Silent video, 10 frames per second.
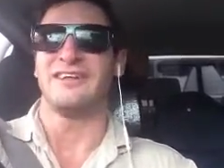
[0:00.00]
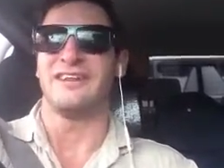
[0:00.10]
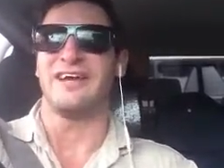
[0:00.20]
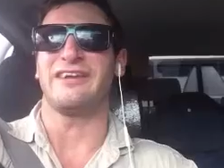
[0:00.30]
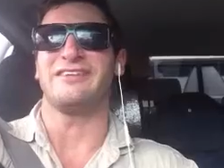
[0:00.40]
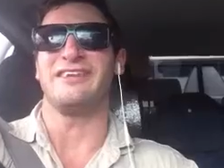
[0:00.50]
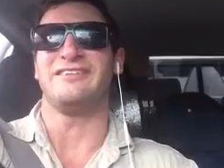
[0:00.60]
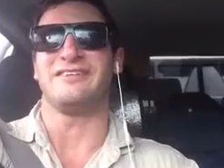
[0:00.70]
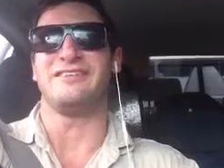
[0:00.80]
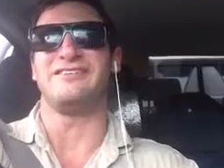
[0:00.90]
That
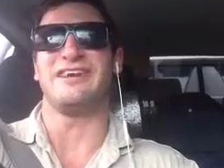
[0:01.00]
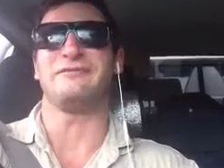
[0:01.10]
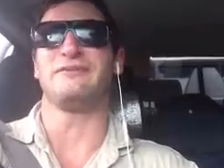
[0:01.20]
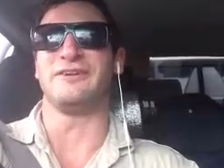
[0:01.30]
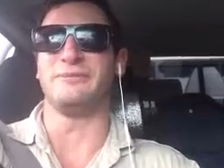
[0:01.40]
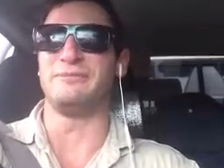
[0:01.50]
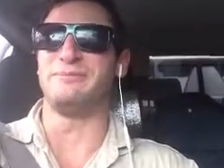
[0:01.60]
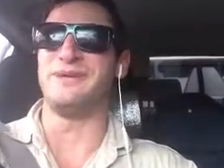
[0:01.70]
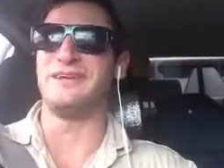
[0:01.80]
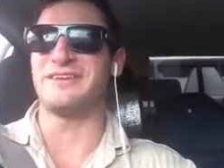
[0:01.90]
is a definite
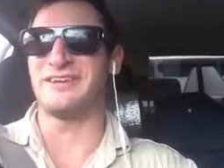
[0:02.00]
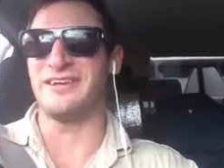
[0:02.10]
myth